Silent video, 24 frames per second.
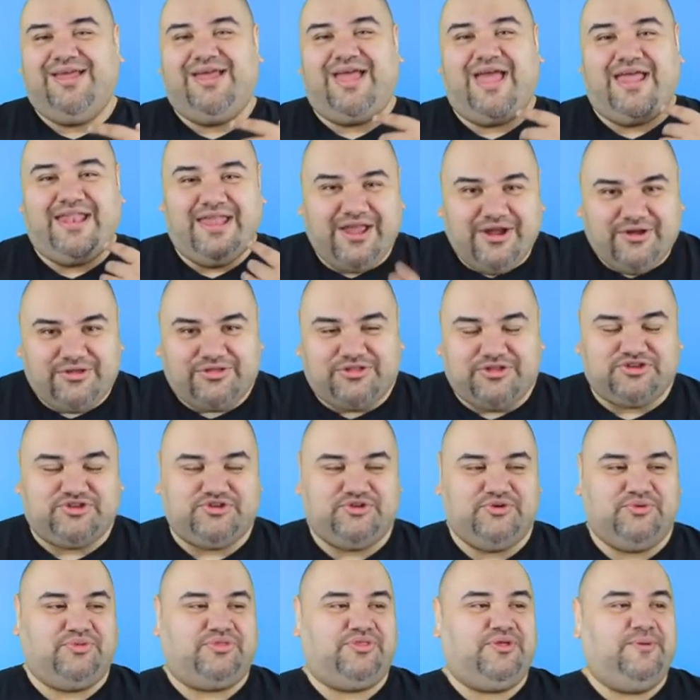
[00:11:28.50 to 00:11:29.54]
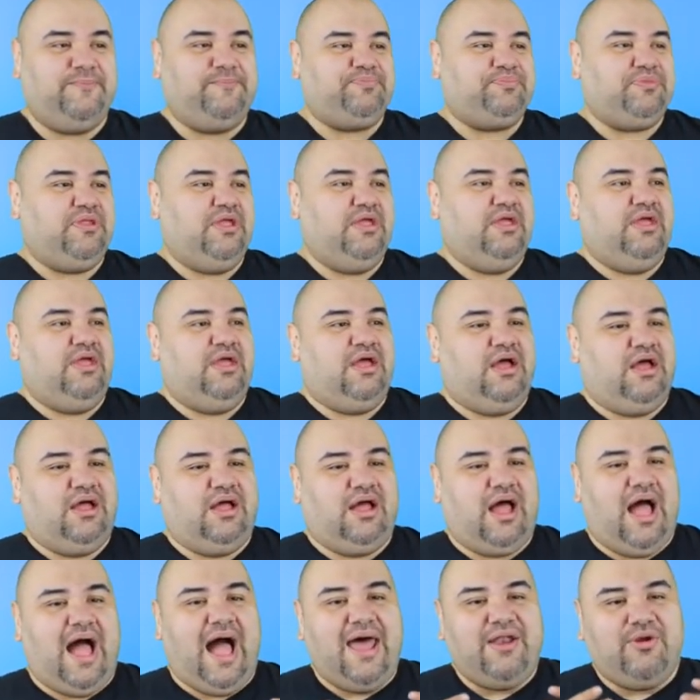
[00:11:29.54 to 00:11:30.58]
And here's the truth.
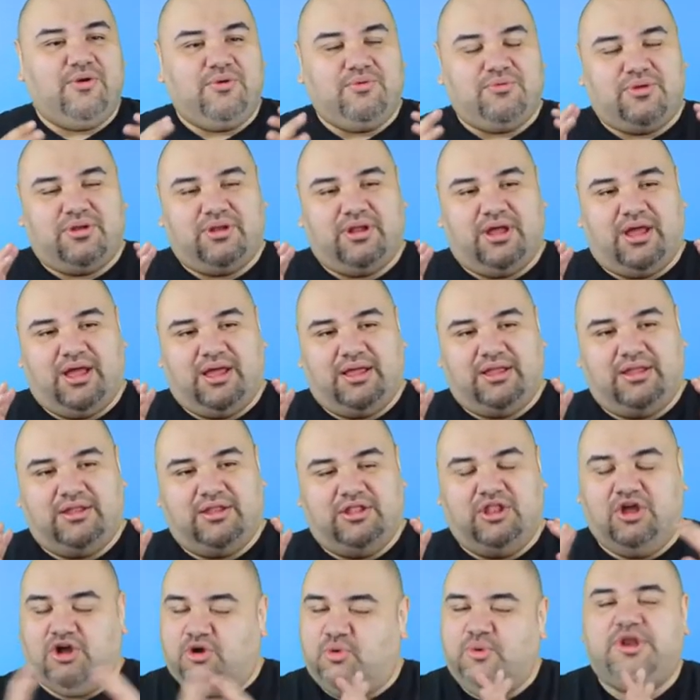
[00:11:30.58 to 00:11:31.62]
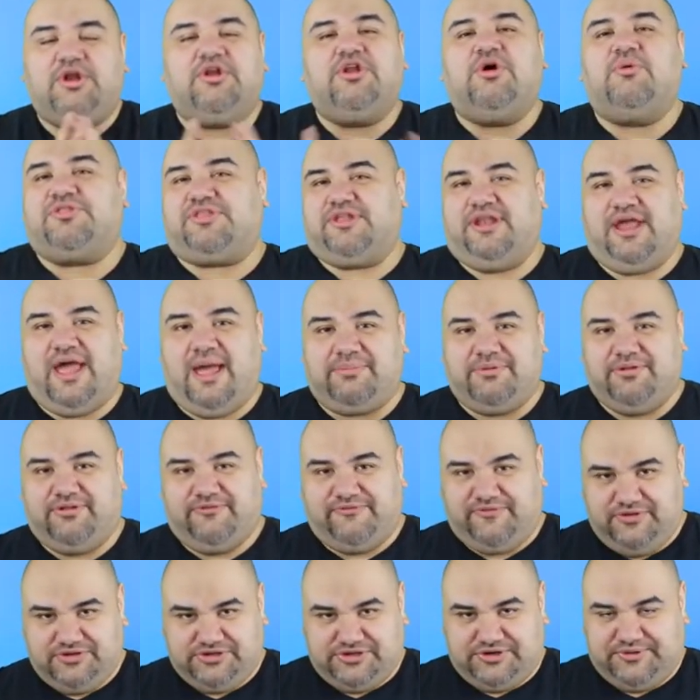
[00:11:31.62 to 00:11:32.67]
I don't... look, we don't know what's going to happen in the
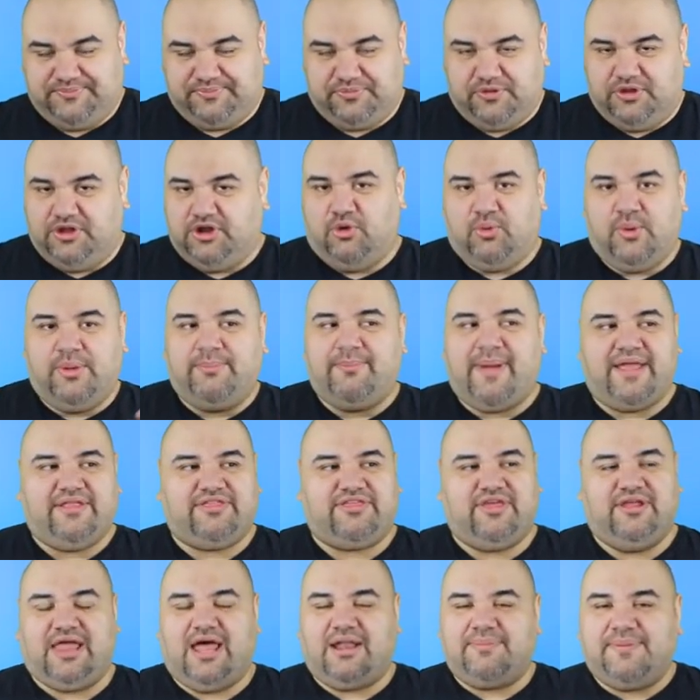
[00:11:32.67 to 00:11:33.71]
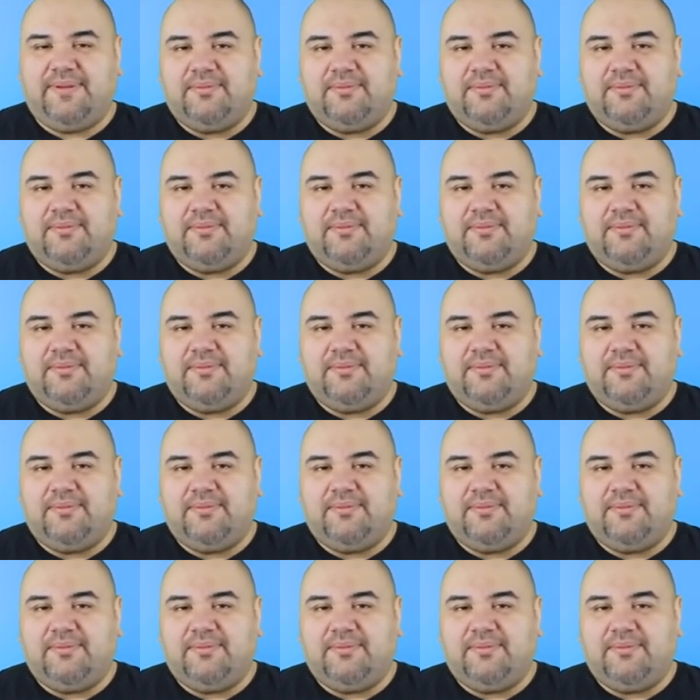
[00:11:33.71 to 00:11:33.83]
future. You know, we might see... A lot of